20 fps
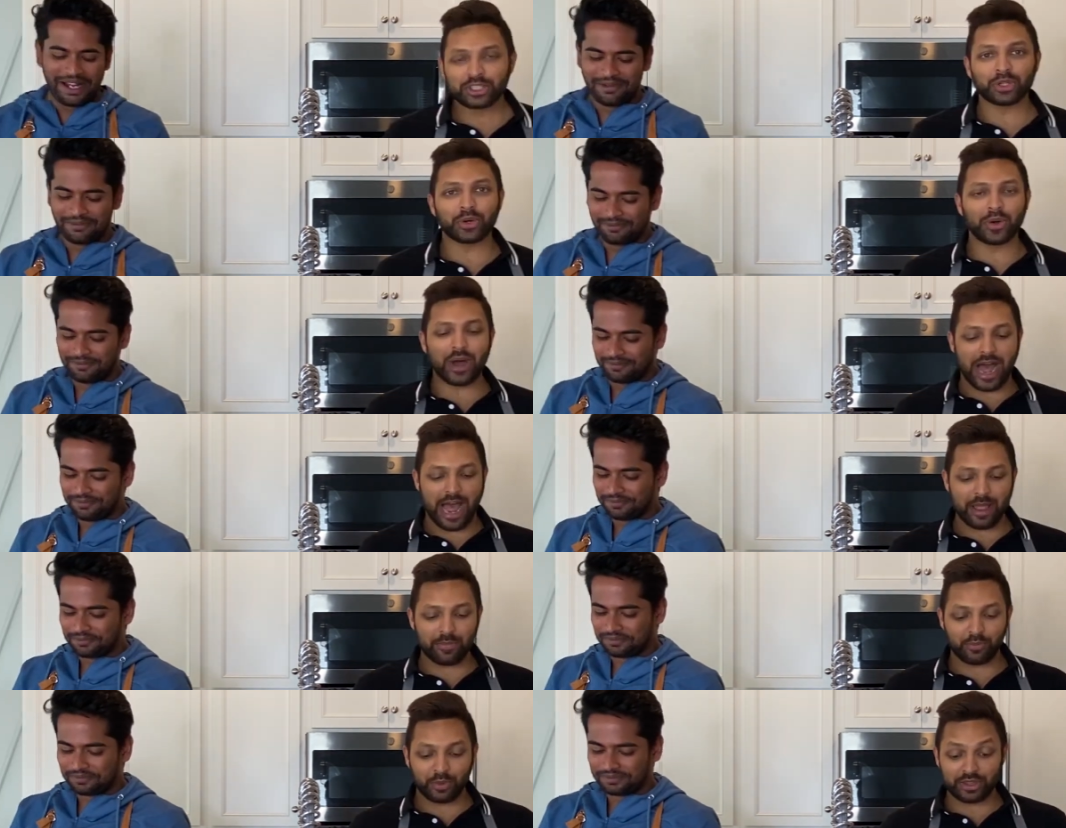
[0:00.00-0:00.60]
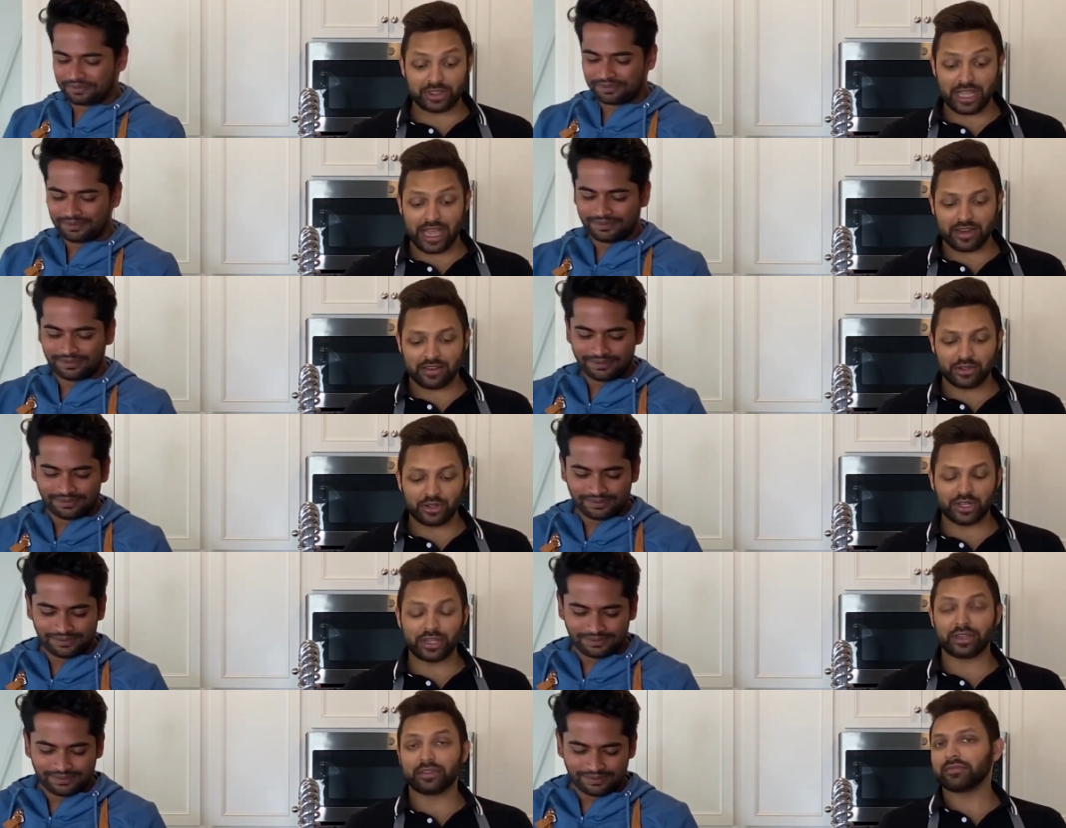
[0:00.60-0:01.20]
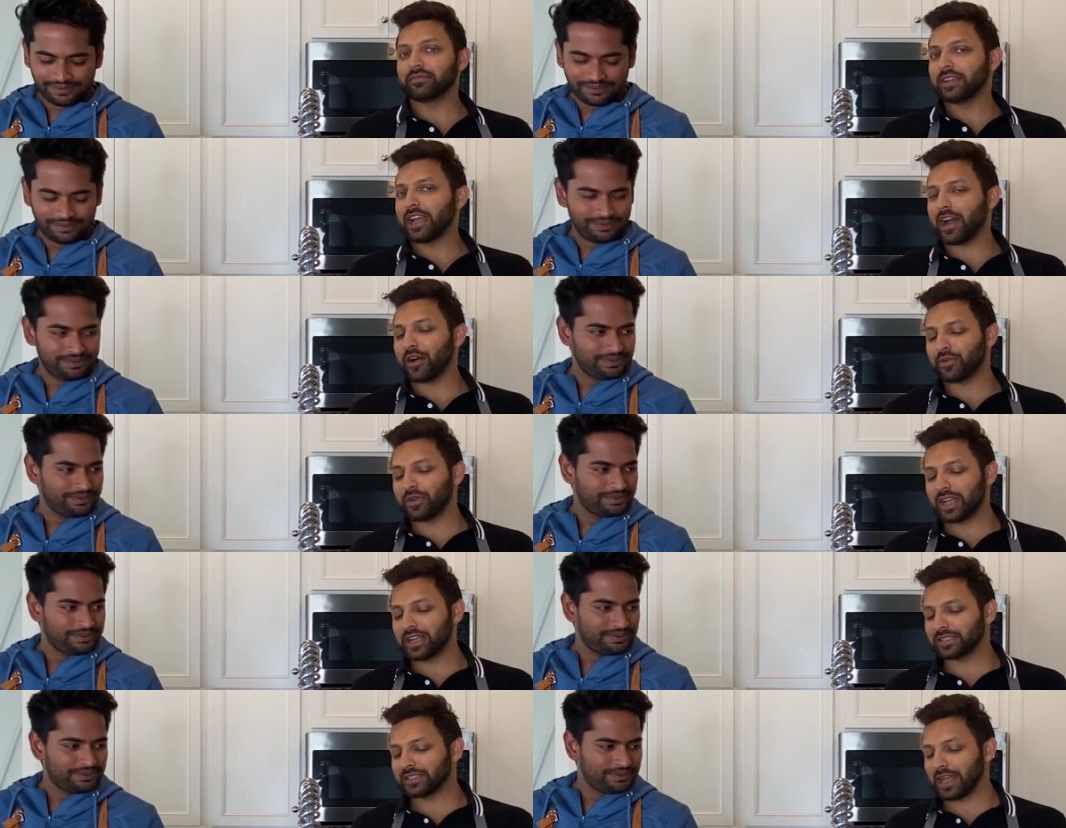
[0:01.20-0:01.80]
Speaker 1: So I put that. Look at
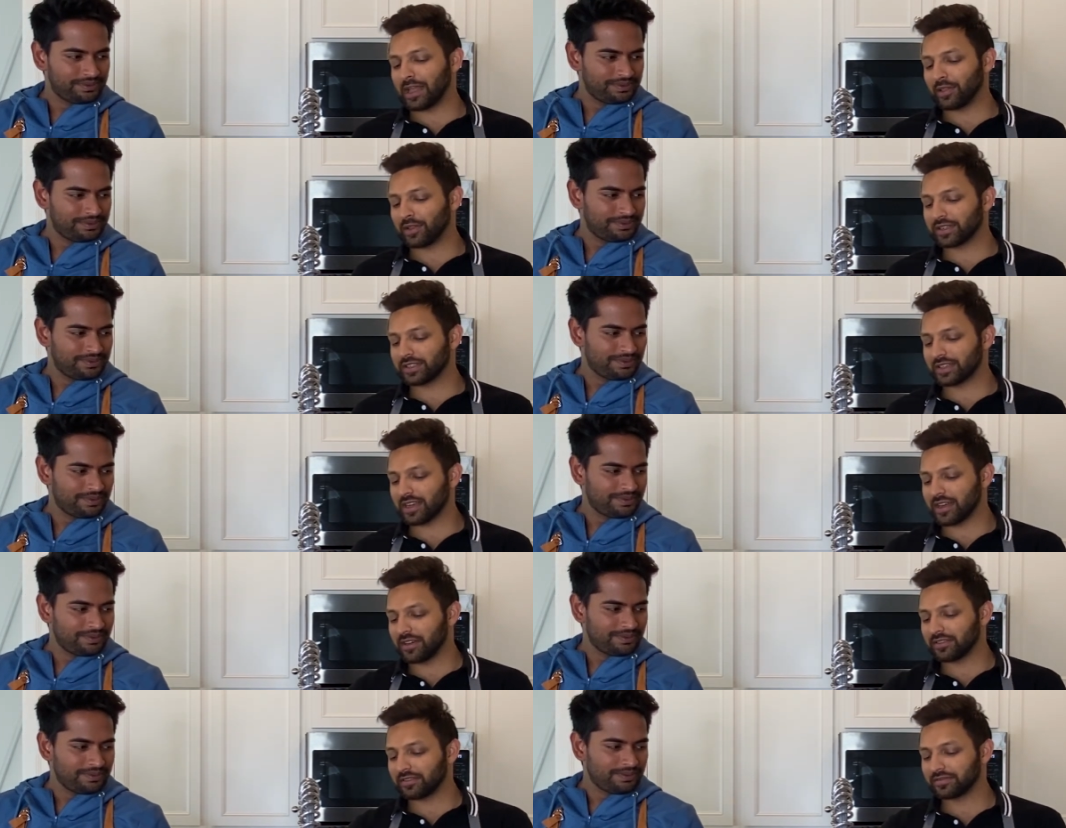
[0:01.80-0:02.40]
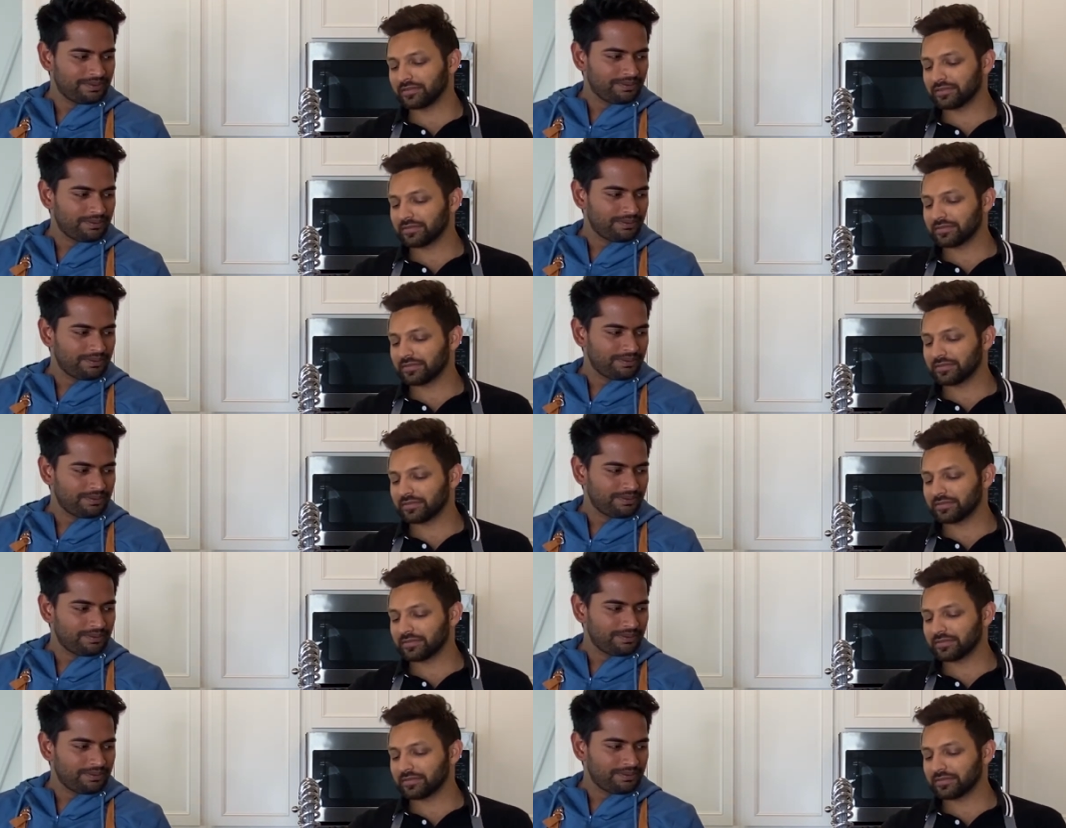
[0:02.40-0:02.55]
how nice that looks now.